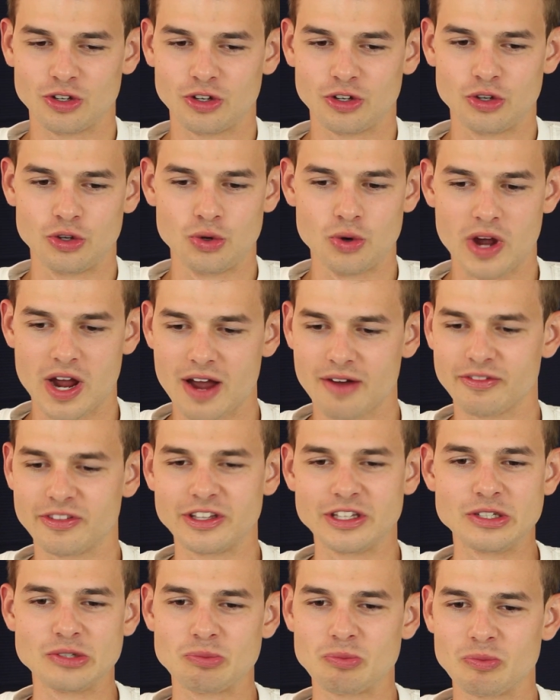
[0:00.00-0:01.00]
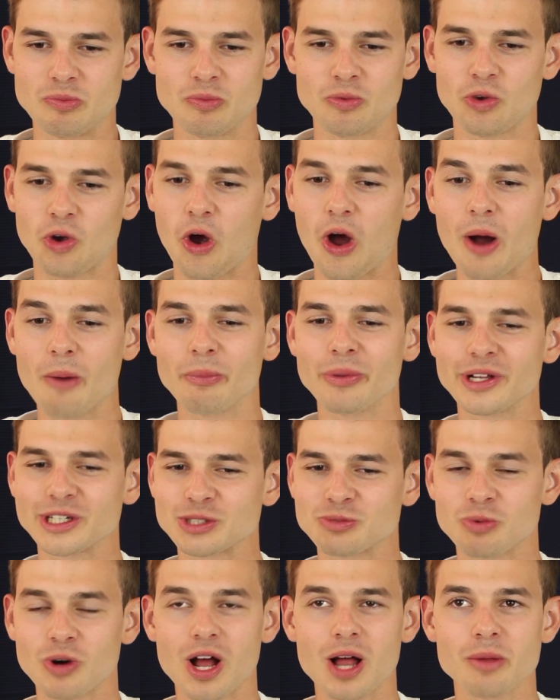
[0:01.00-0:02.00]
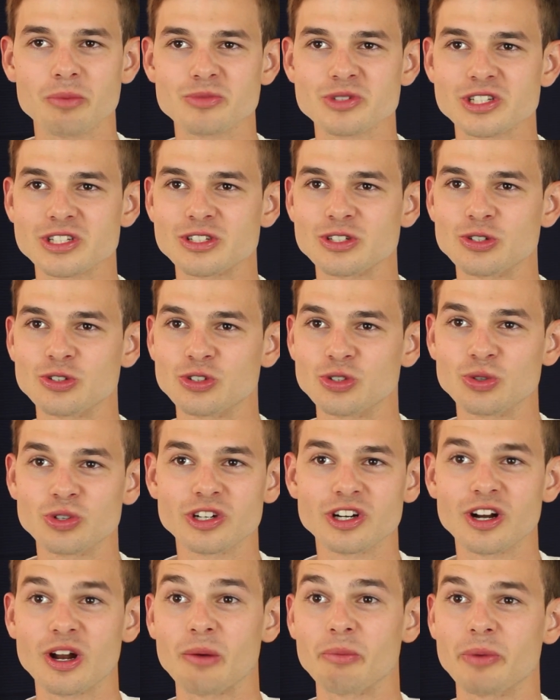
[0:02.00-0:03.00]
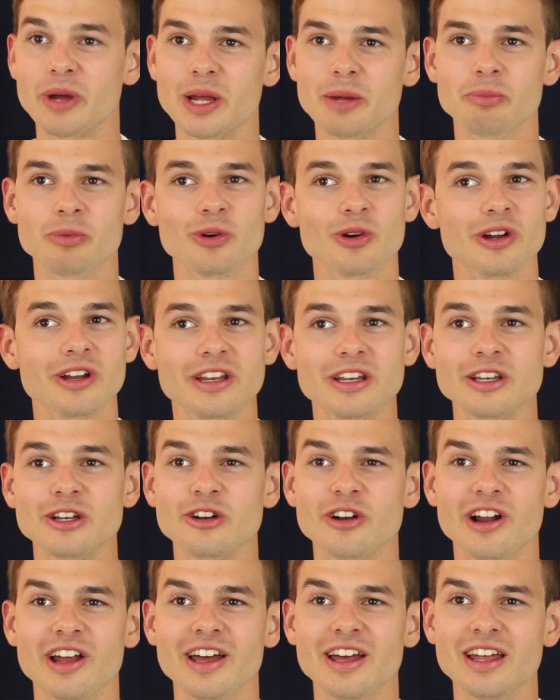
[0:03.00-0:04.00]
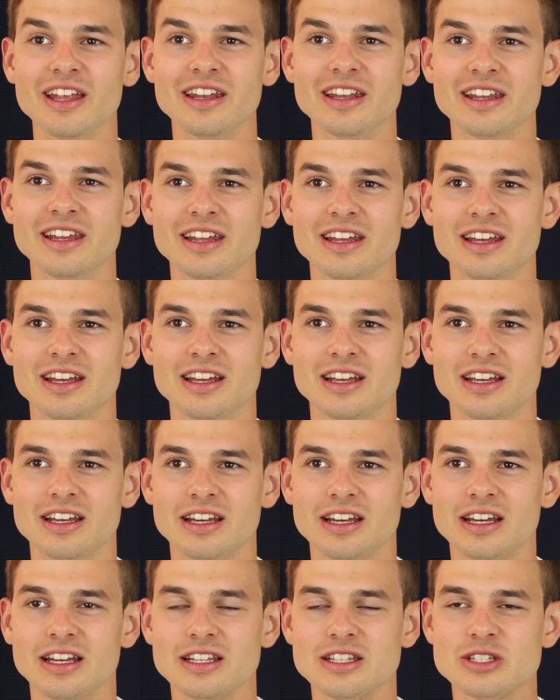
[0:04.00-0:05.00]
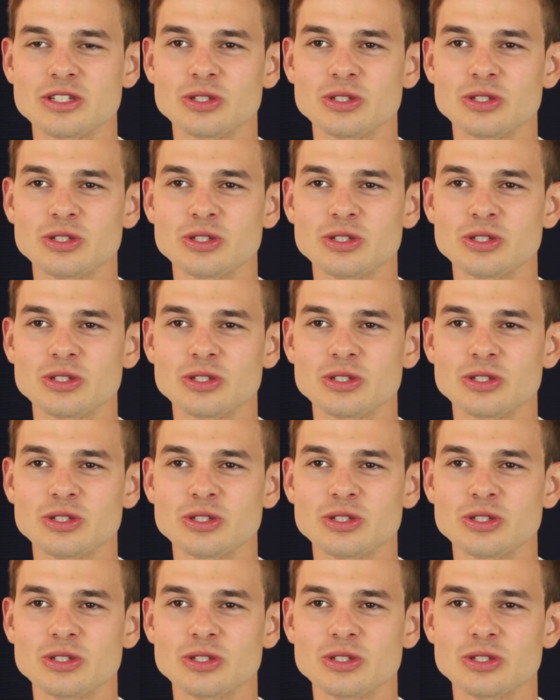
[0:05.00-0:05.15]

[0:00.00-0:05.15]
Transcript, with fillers: you have these complex problems and you're doing it on paper and in your head. And